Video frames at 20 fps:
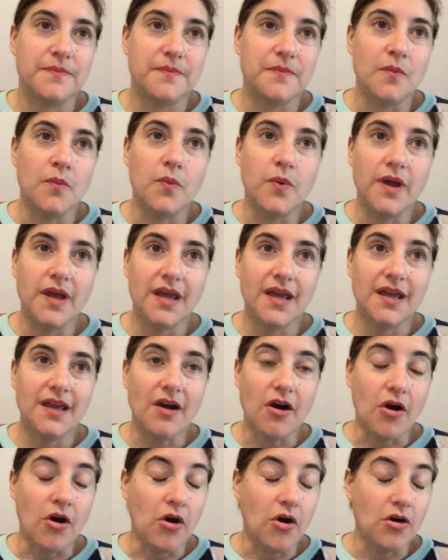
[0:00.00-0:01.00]
we
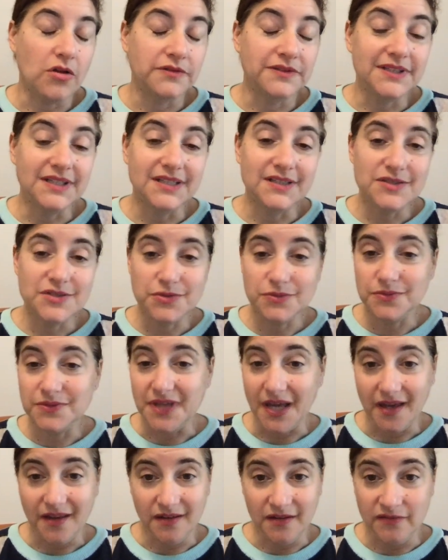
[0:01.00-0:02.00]
all need to
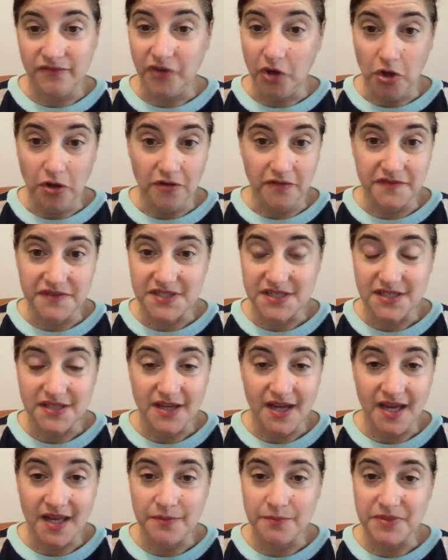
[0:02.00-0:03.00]
get involved
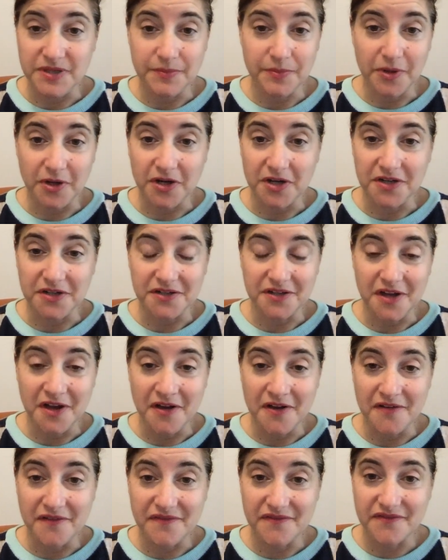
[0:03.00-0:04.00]
and be part
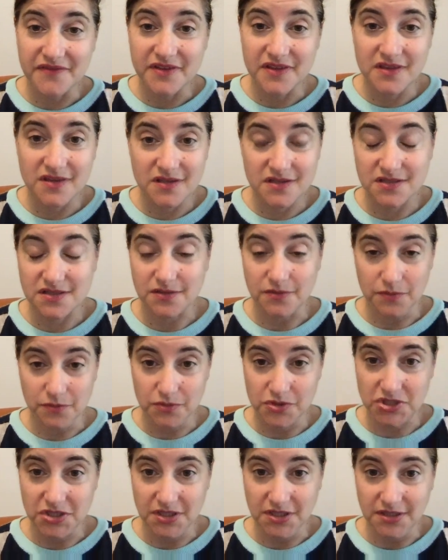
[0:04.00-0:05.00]
of the
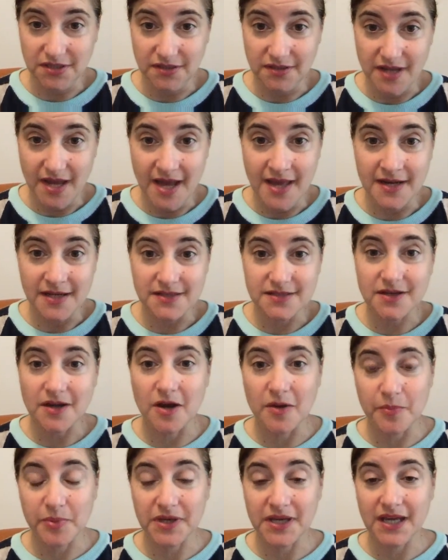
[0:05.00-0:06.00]
solution. And as
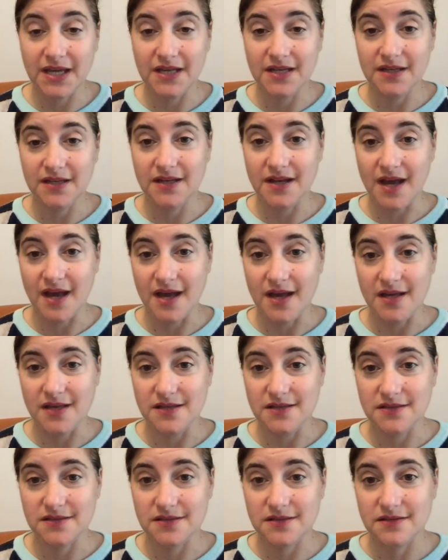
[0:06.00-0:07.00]
complicated
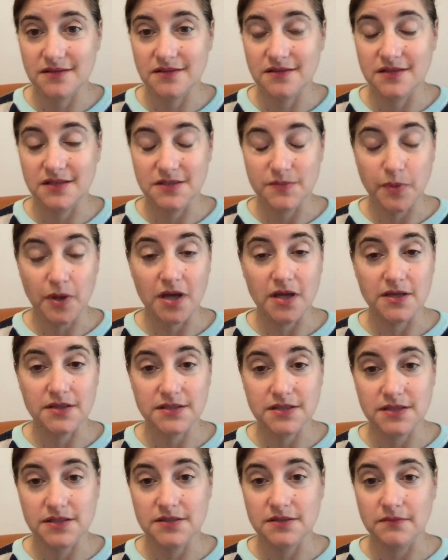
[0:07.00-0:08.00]
as these
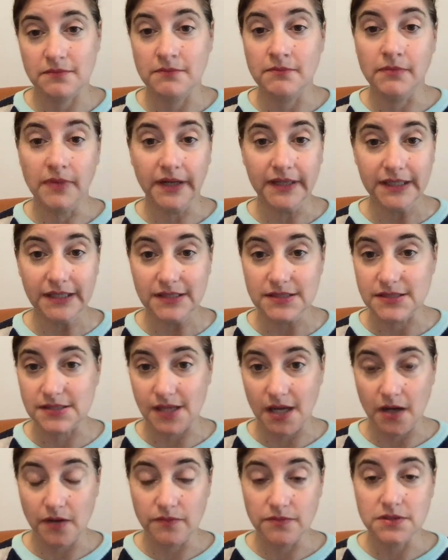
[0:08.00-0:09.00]
policies might
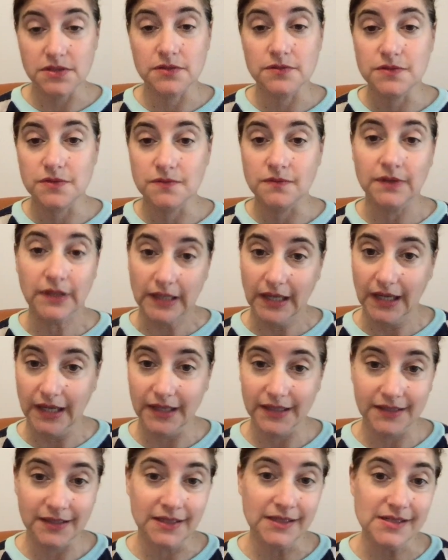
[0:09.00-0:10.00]
sound, you do
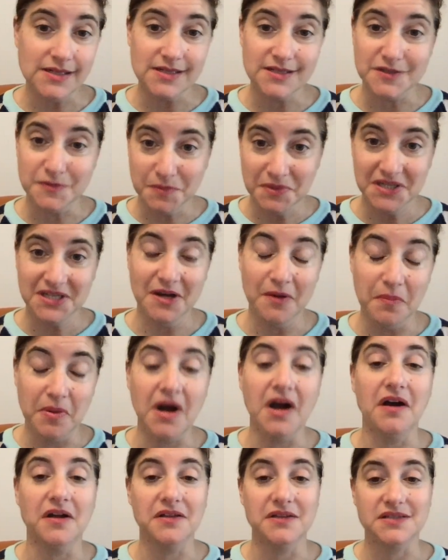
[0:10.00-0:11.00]
not need to be a
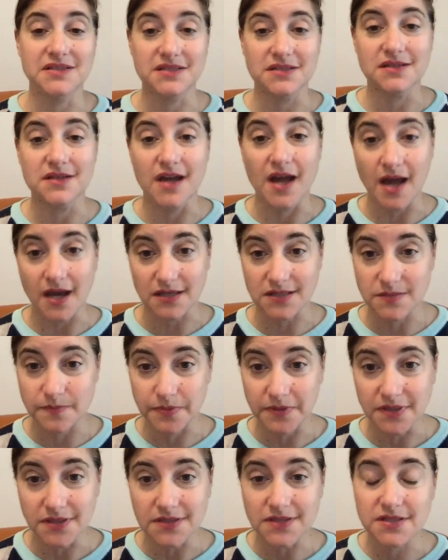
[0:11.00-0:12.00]
policy
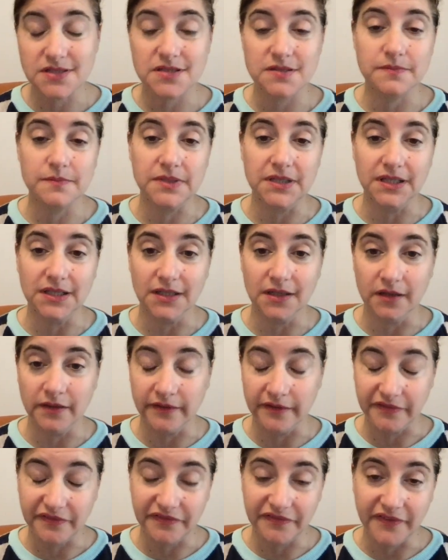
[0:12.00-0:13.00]
expert to be an
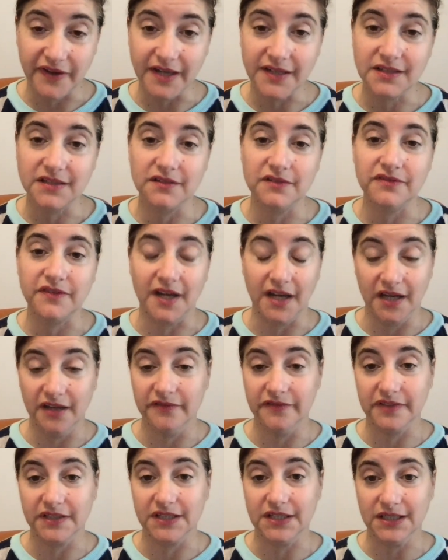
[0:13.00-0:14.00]
effective
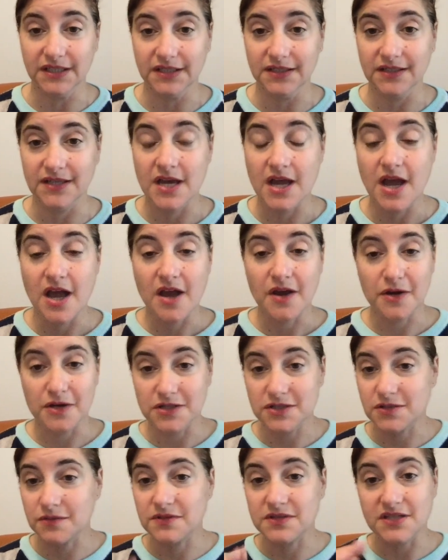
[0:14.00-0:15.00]
advocate. Right,
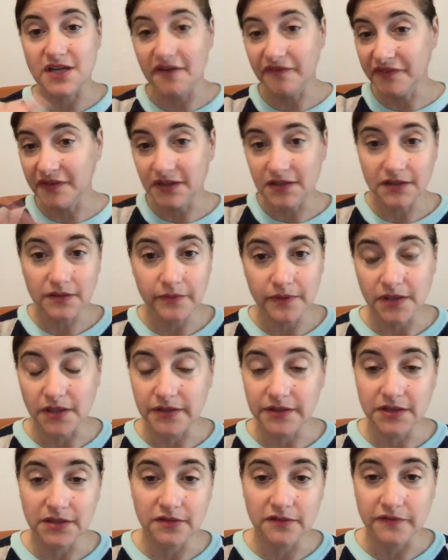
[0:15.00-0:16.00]
so definitely we all
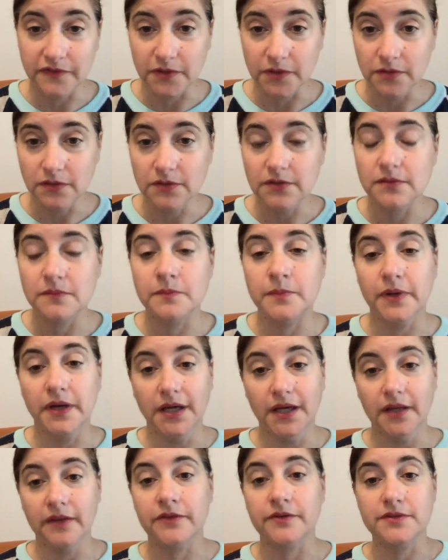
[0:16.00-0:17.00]
need to vote,
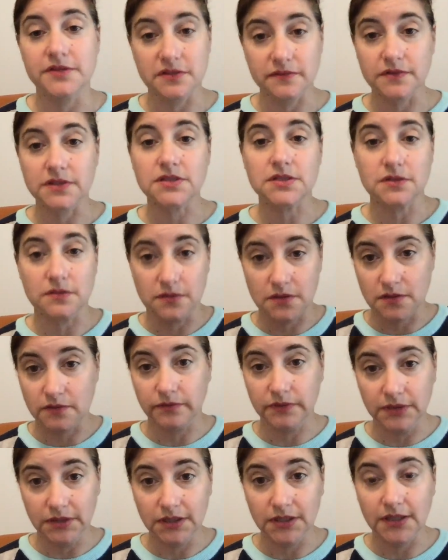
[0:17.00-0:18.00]
but those of us who are
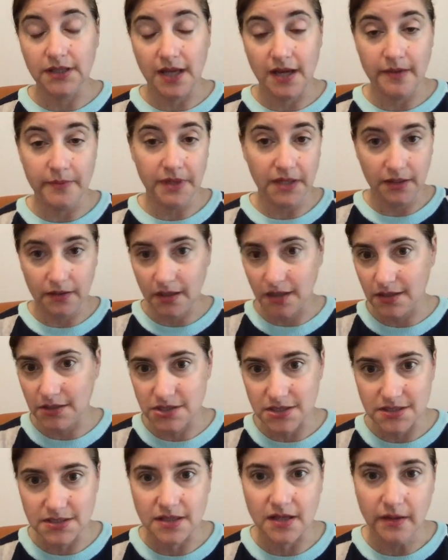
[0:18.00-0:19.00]
really climate
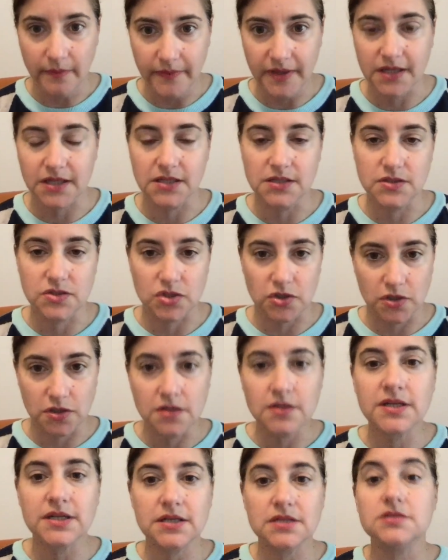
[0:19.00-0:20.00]
conscious, climate concerned
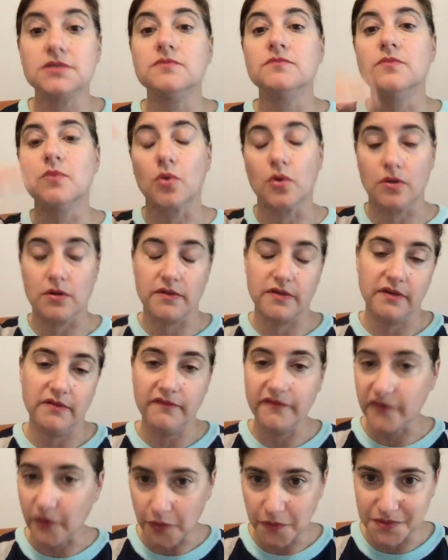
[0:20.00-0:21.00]
need to do more than
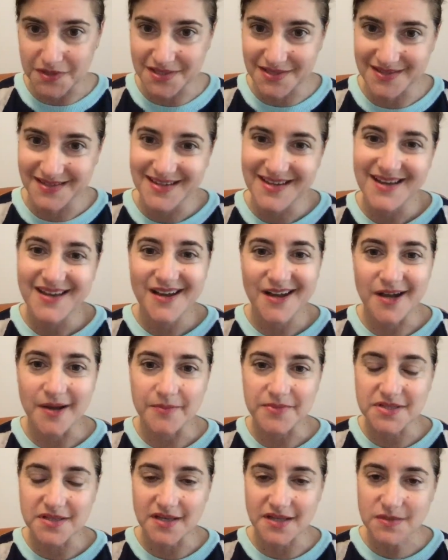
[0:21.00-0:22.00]
vote.
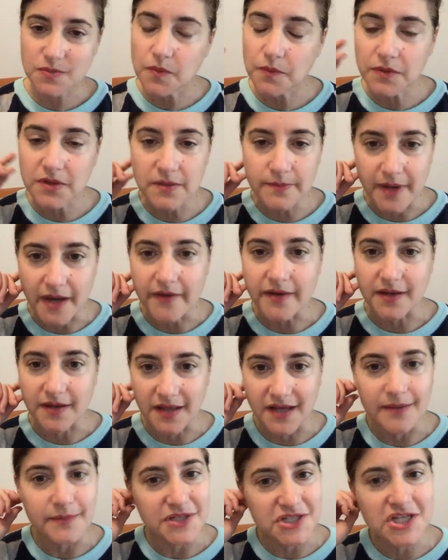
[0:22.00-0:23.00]
So that's what we're about at
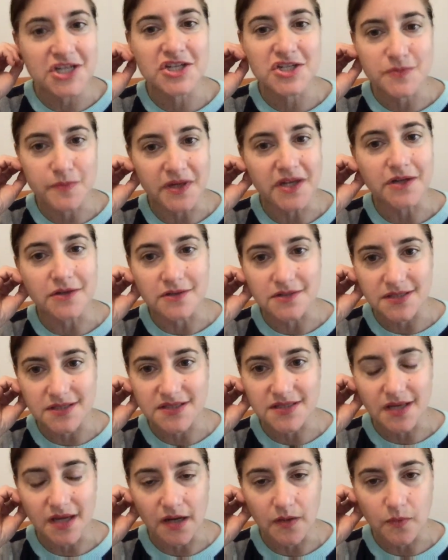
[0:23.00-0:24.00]
Climate Changemakers. It's
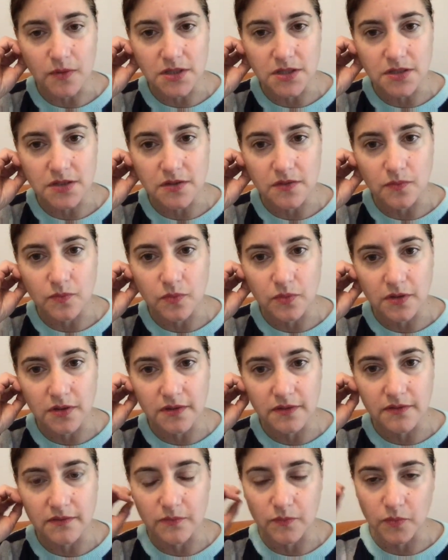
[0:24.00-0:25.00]
like we're
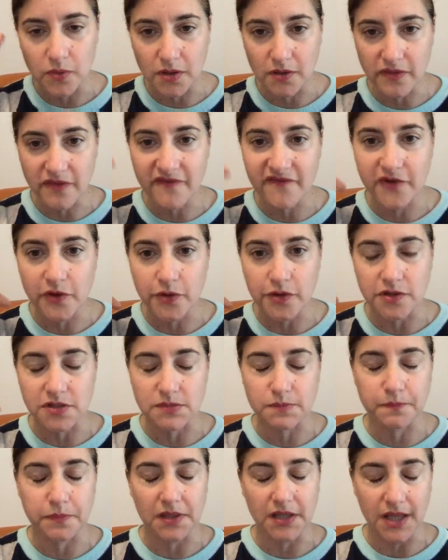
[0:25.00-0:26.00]
the voters
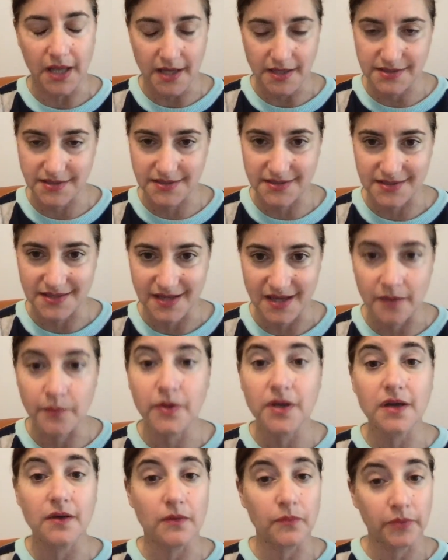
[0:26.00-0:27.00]
plus, and
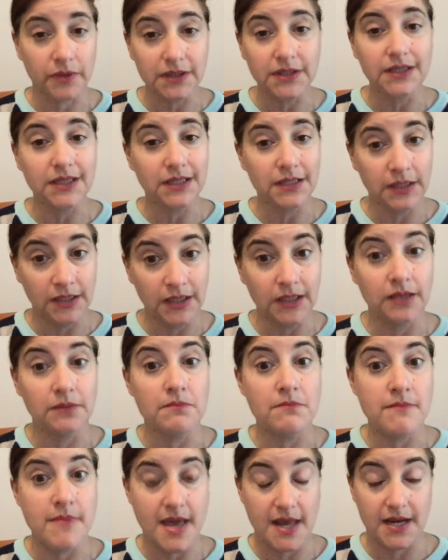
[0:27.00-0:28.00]
we really need
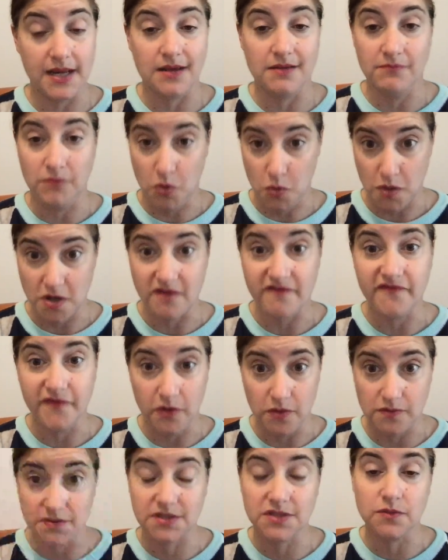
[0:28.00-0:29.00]
many more
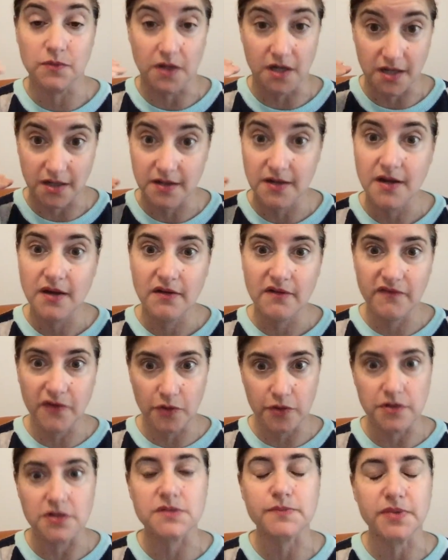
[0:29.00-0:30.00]
folks who are
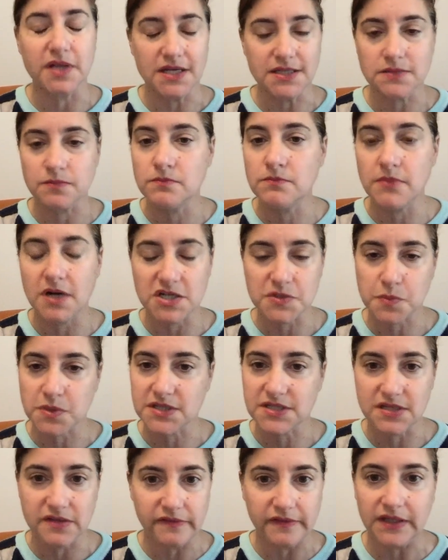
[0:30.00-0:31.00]
voters plus, much more
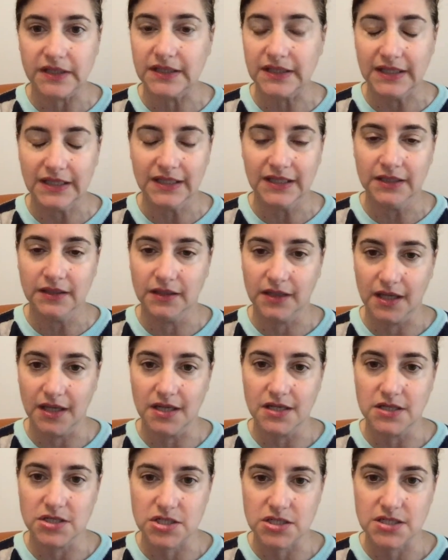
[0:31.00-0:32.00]
civically
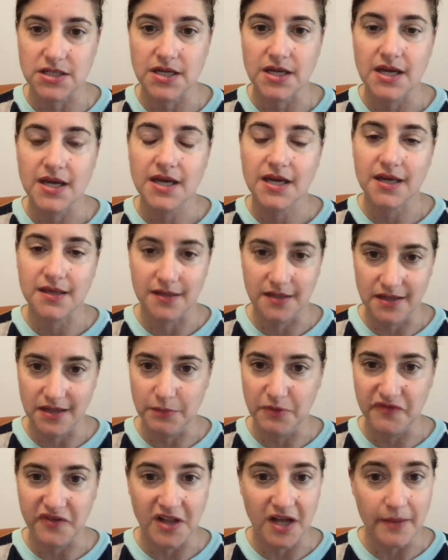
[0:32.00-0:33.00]
engaged in the name
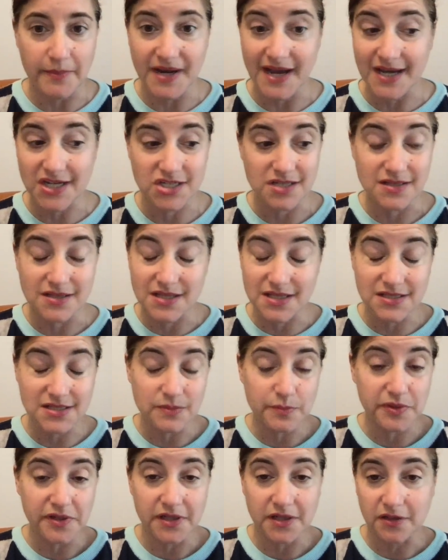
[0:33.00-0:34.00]
of climate action. This is a
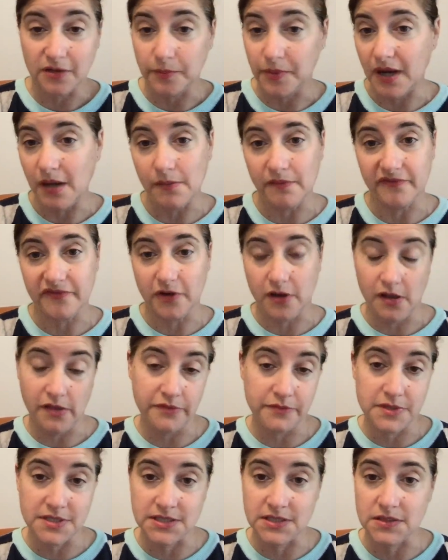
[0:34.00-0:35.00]
political problem for all the
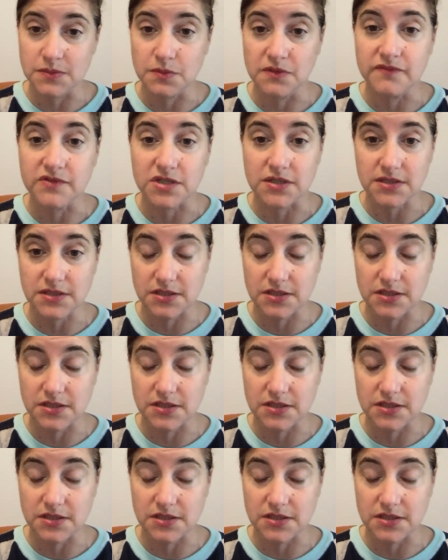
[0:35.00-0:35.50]
reasons we've just